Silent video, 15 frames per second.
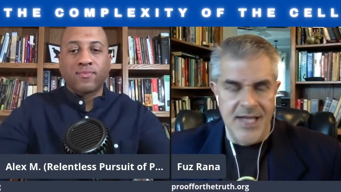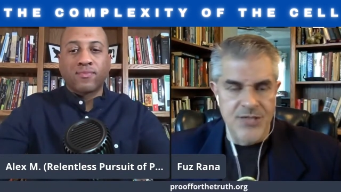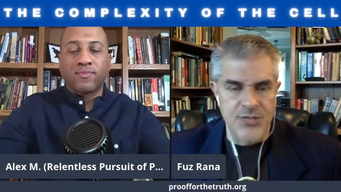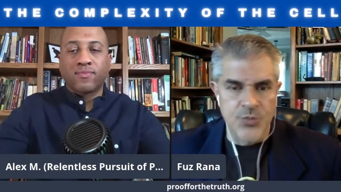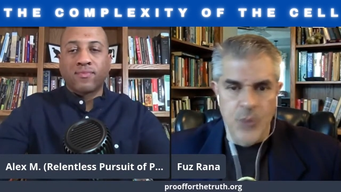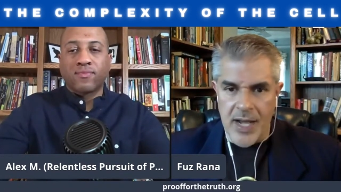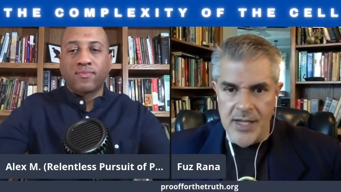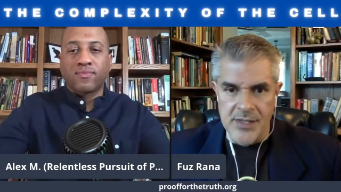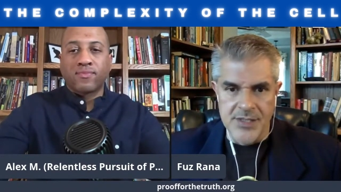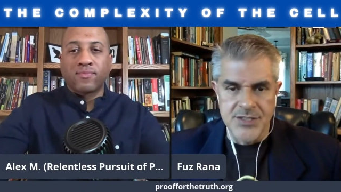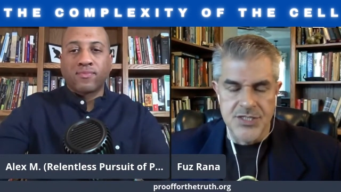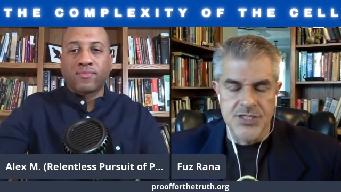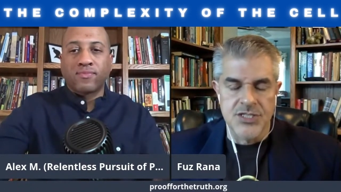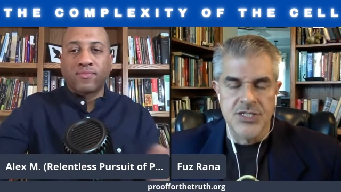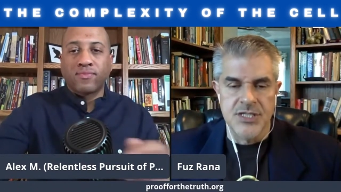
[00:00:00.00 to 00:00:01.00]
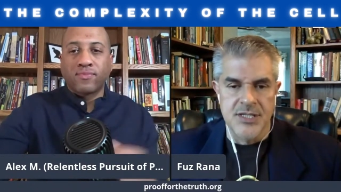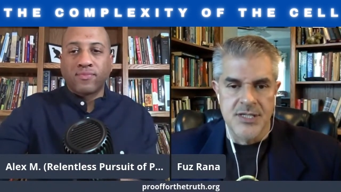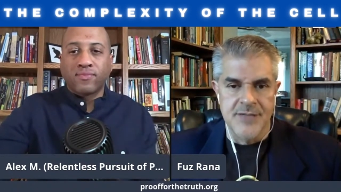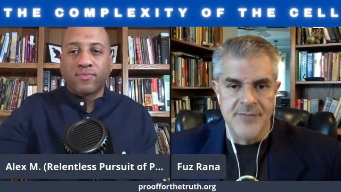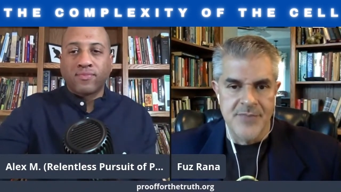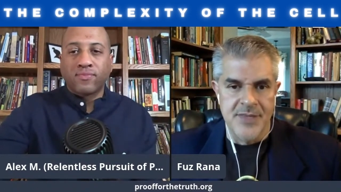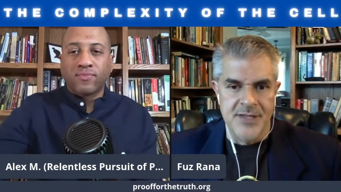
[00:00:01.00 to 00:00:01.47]
Speaker 1: as well as
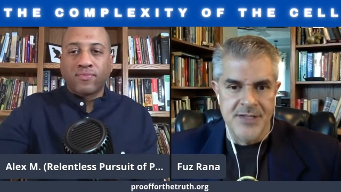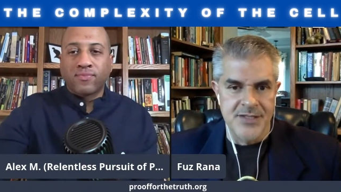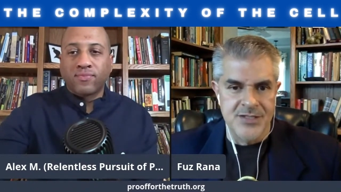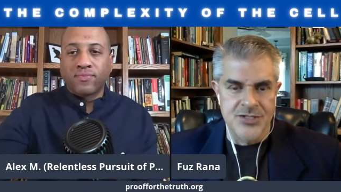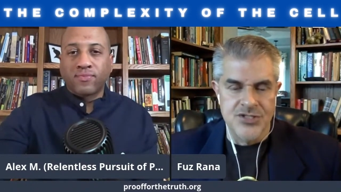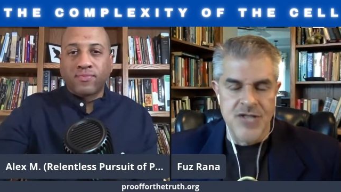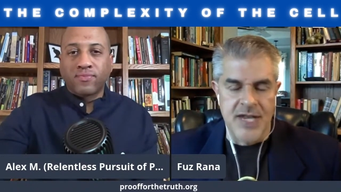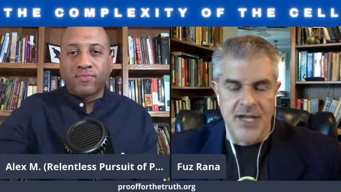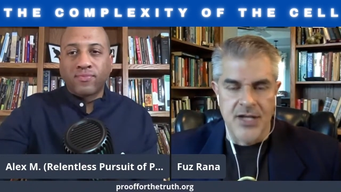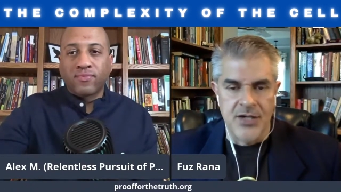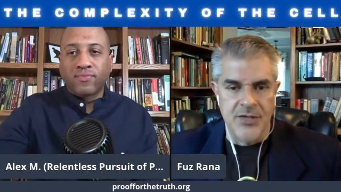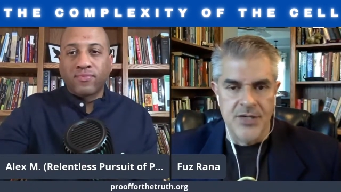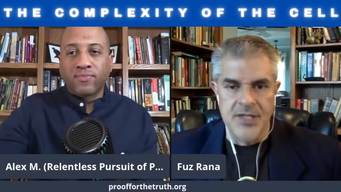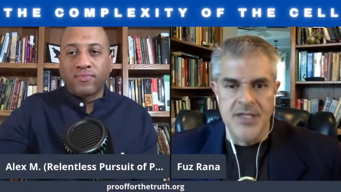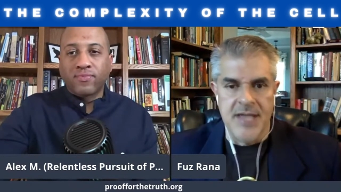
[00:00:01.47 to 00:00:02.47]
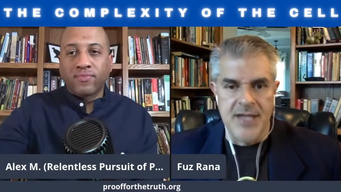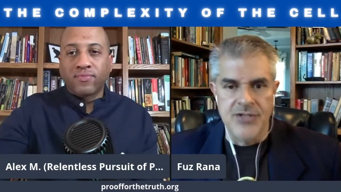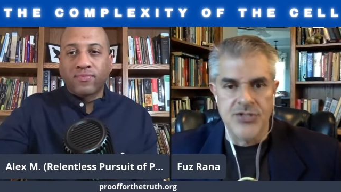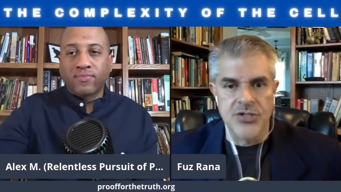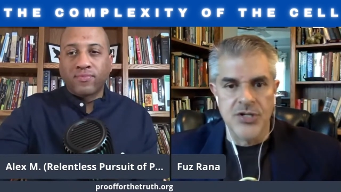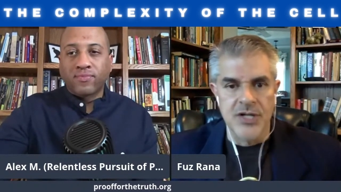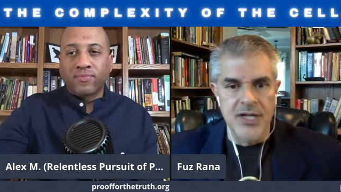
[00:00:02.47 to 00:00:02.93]
the genetic code in
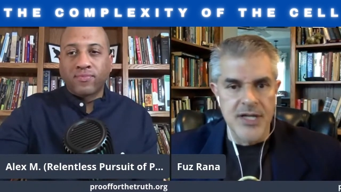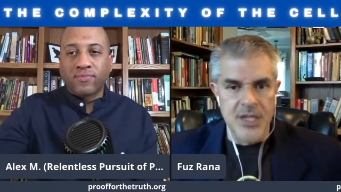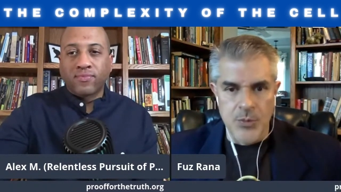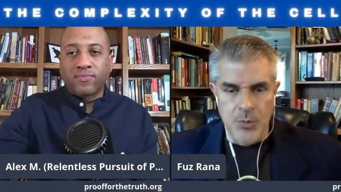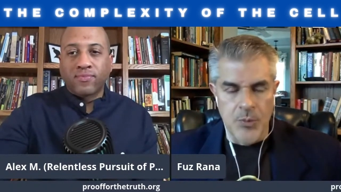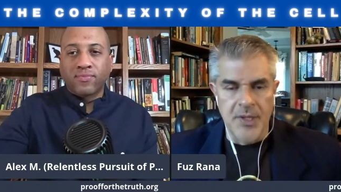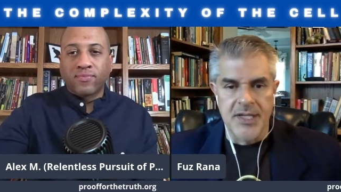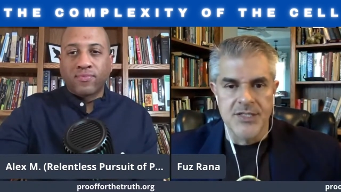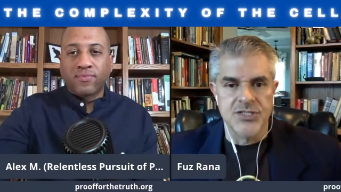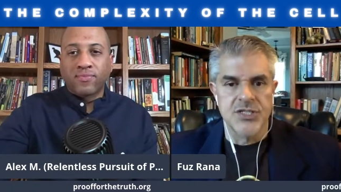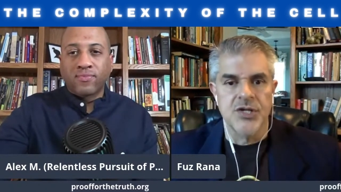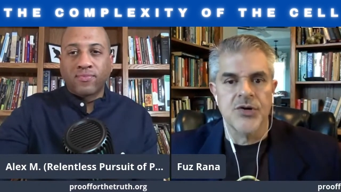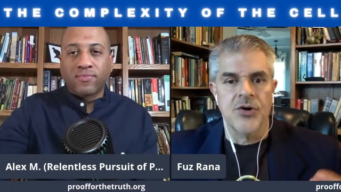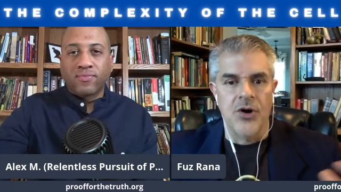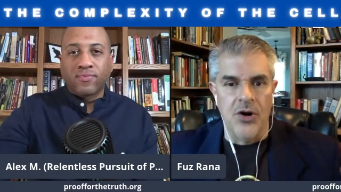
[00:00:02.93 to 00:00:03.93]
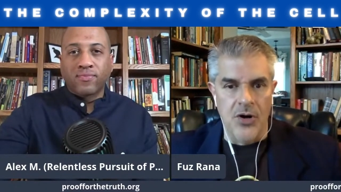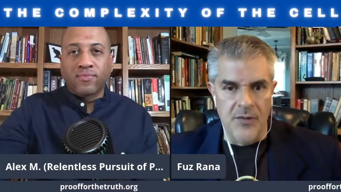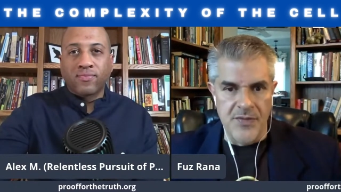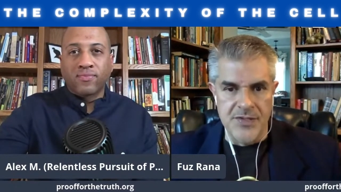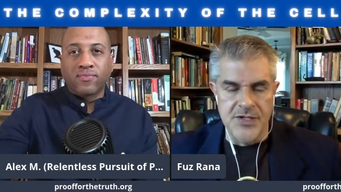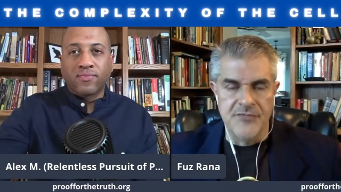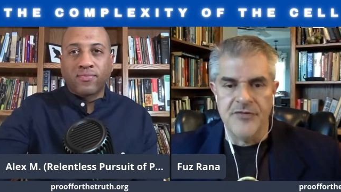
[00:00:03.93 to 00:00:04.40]
nature when we consider
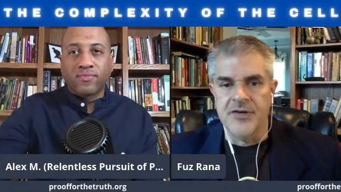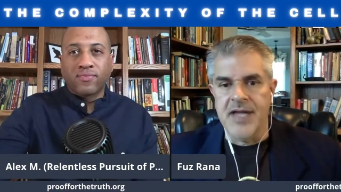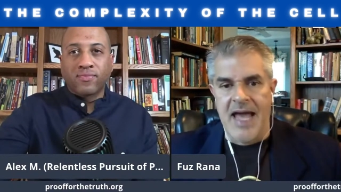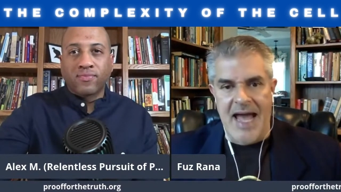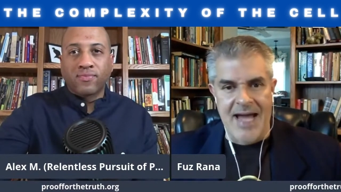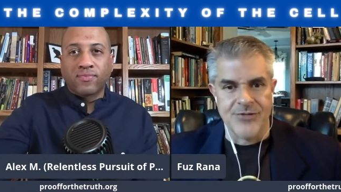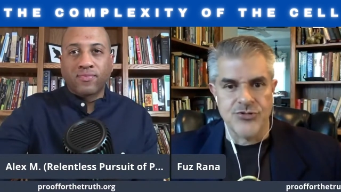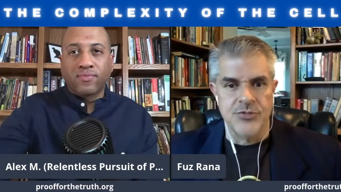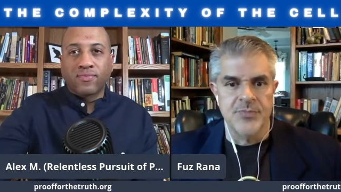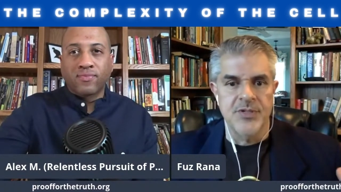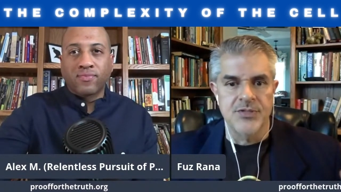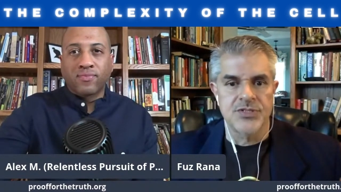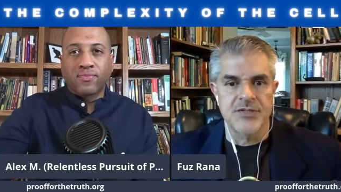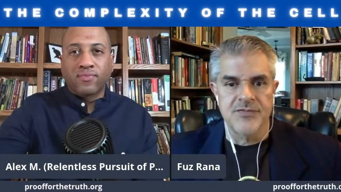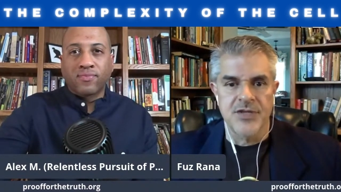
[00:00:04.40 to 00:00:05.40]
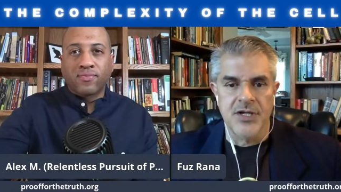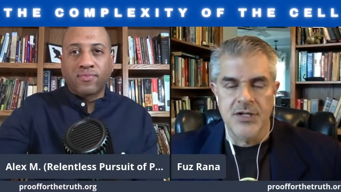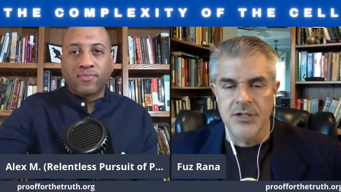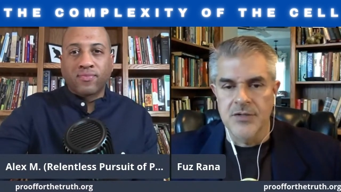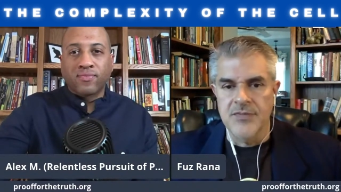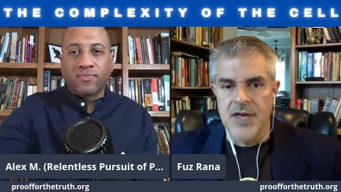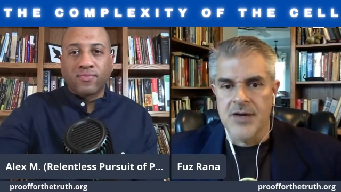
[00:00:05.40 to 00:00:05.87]
all the different attributes
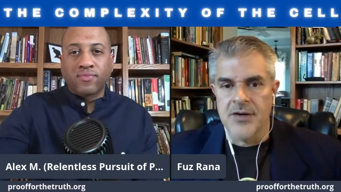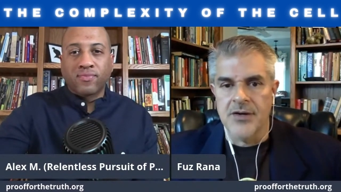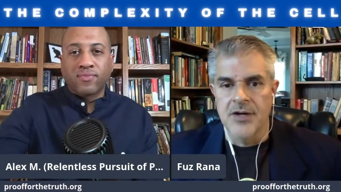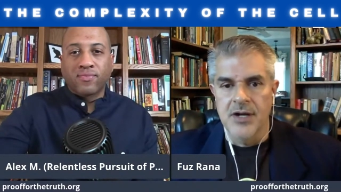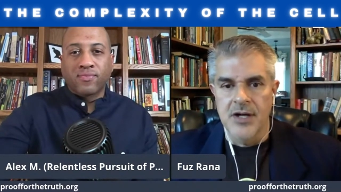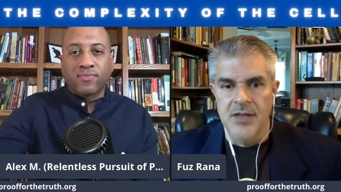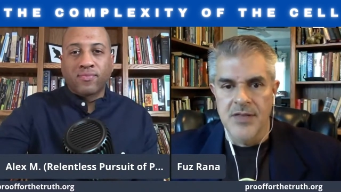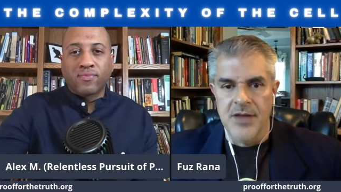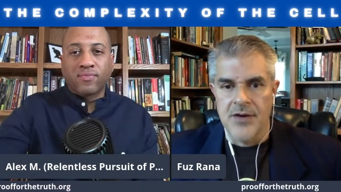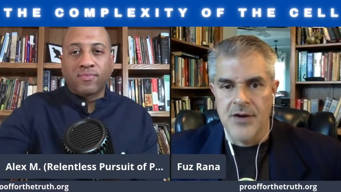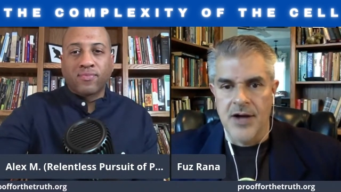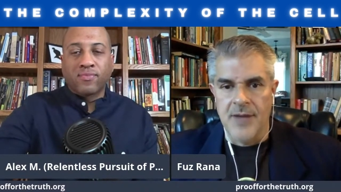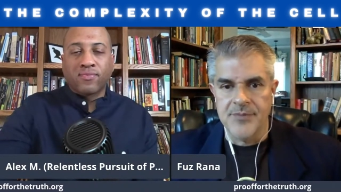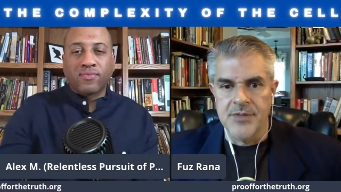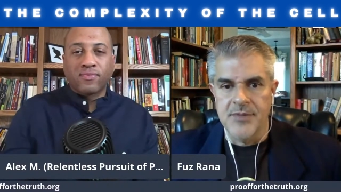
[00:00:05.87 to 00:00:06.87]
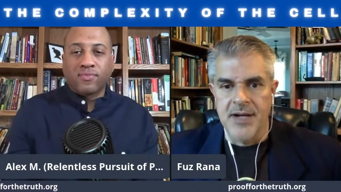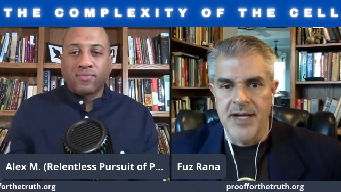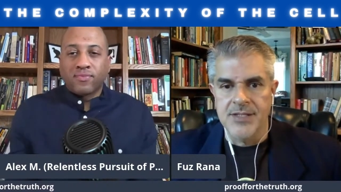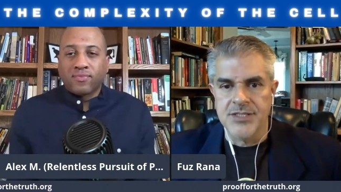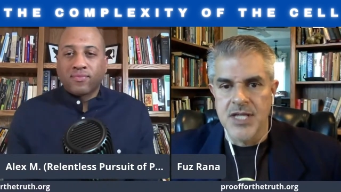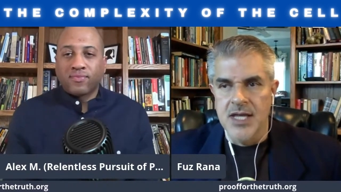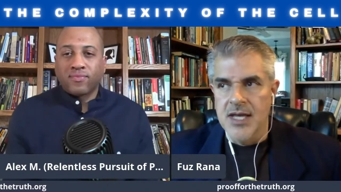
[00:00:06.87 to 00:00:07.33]
of the code that are
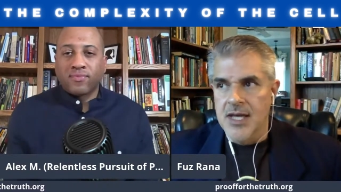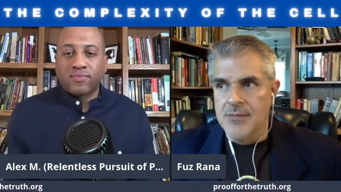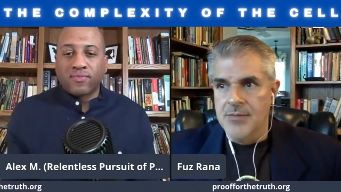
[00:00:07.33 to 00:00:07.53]
optimized.